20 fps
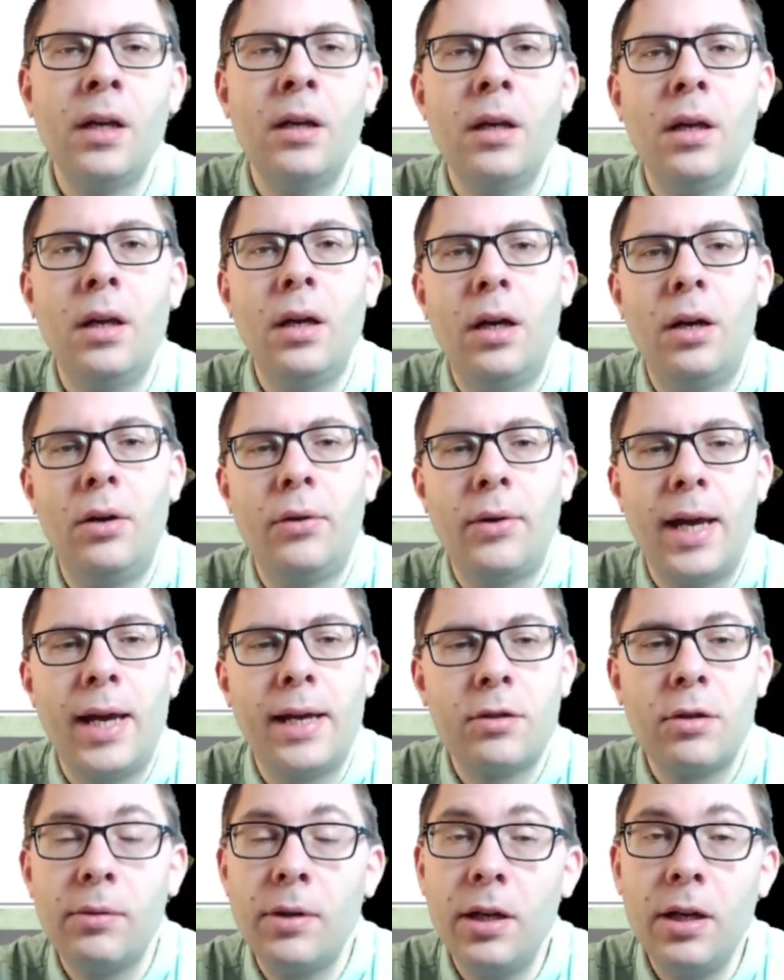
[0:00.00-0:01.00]
Okay,
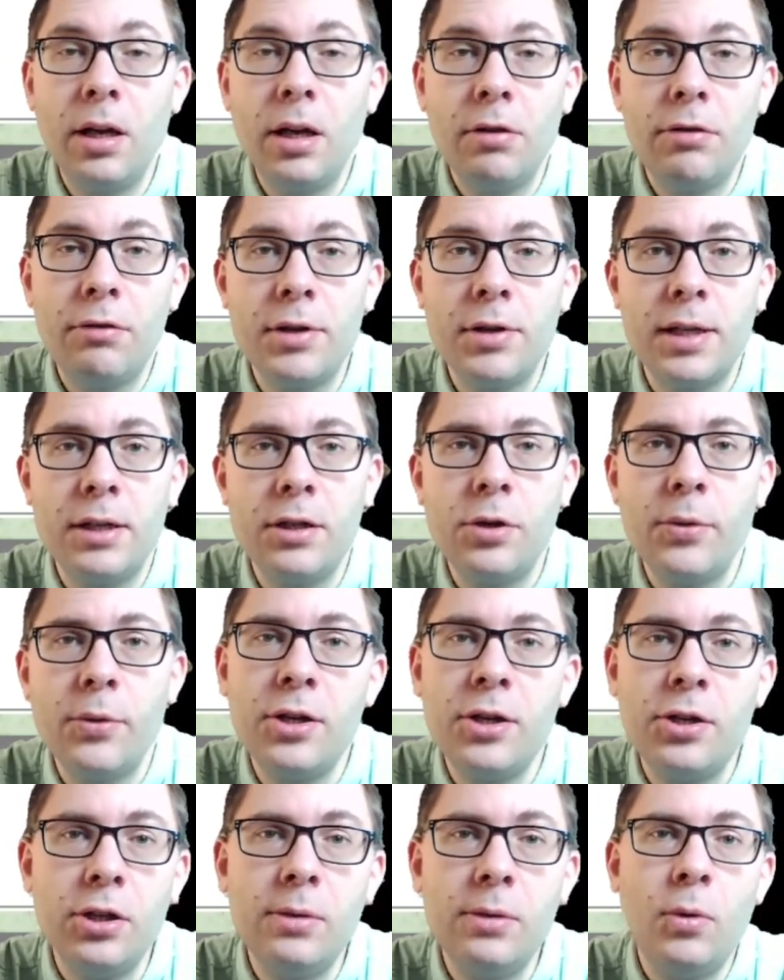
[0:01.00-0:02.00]
so I'm going to go through
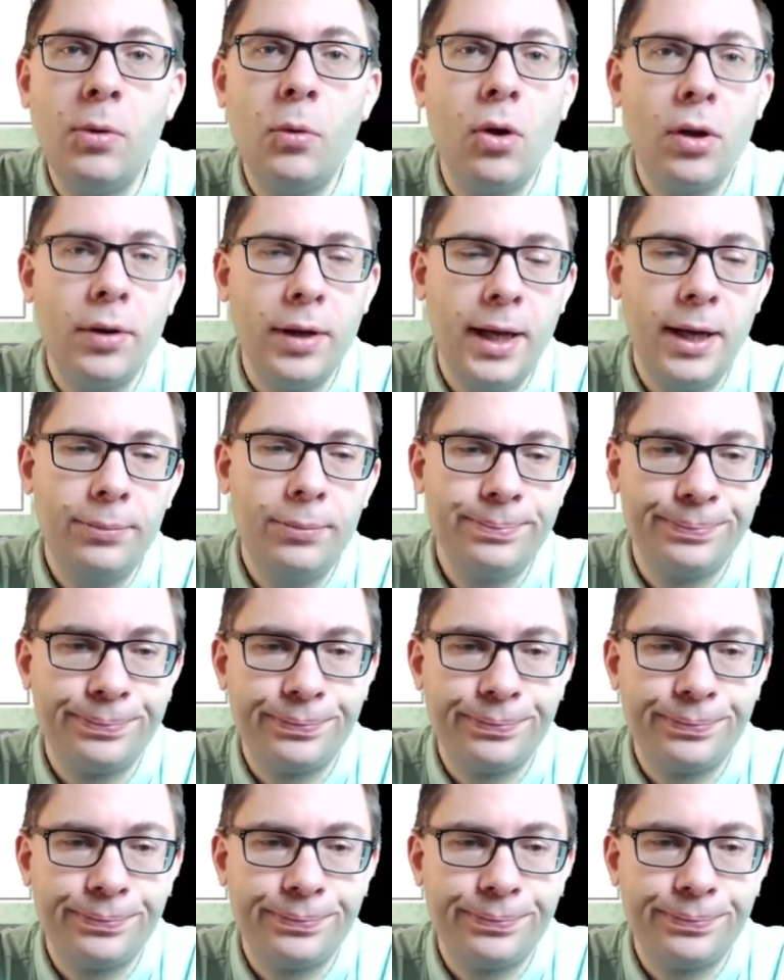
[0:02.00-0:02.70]
situation number 1 now.